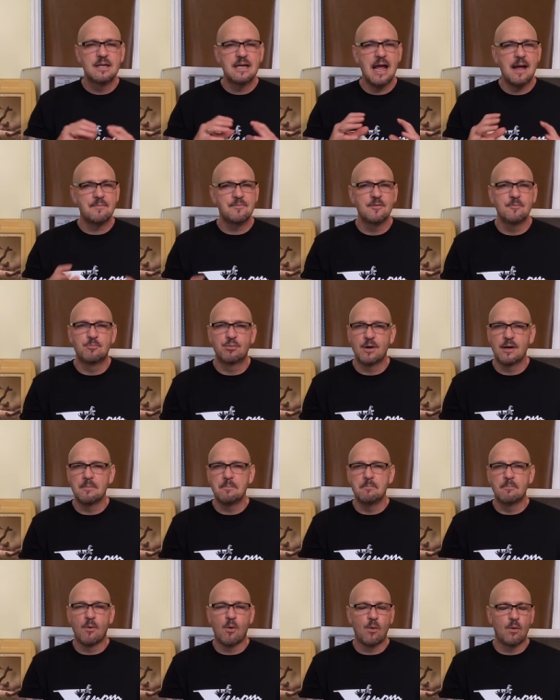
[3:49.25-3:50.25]
Captive
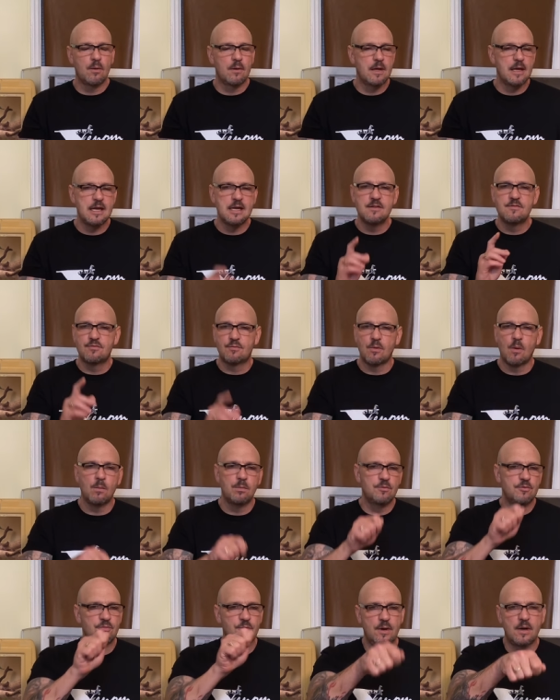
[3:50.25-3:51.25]
bred and born. Eats
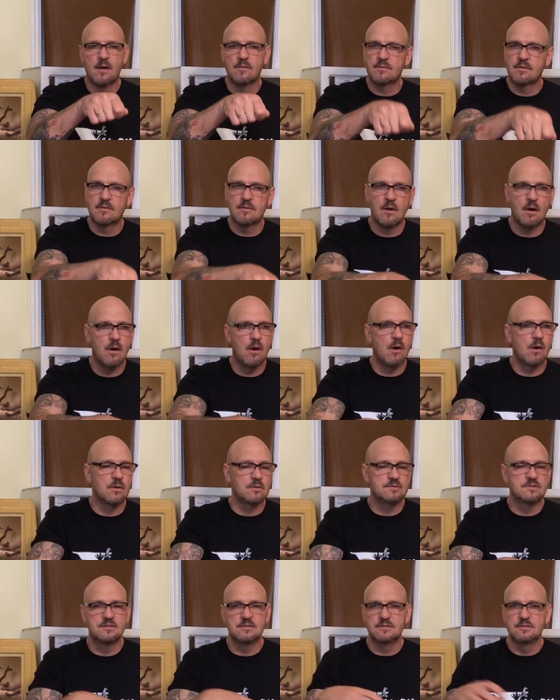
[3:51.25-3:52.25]
rodents right off the
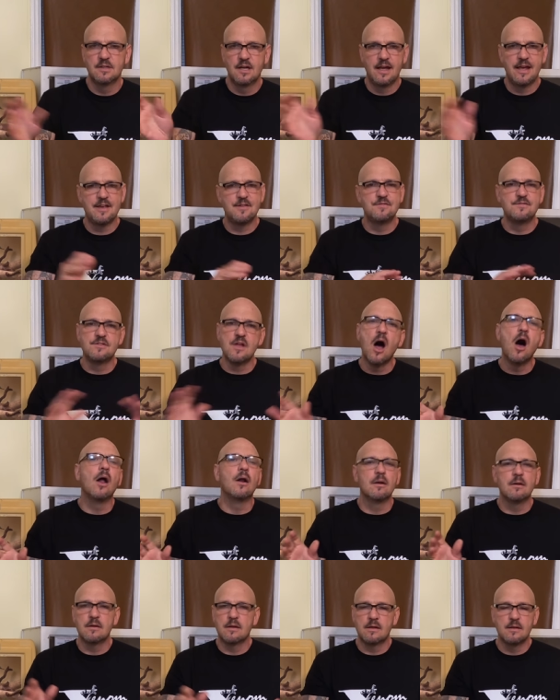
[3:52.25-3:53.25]
tongs. He's, he's
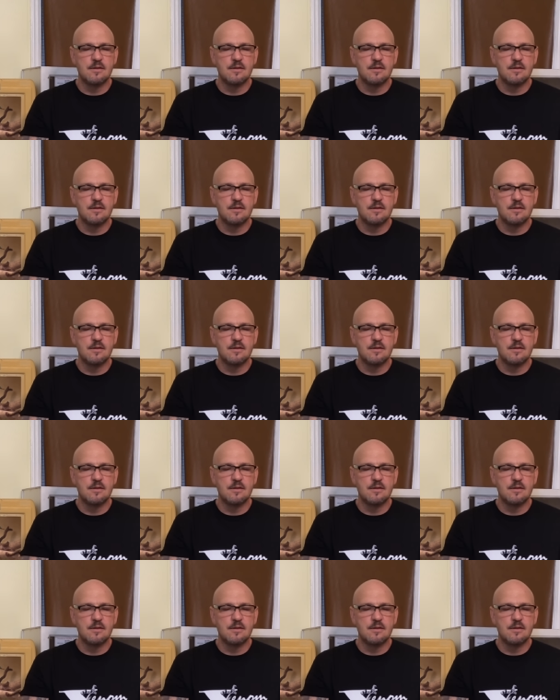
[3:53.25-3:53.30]
done.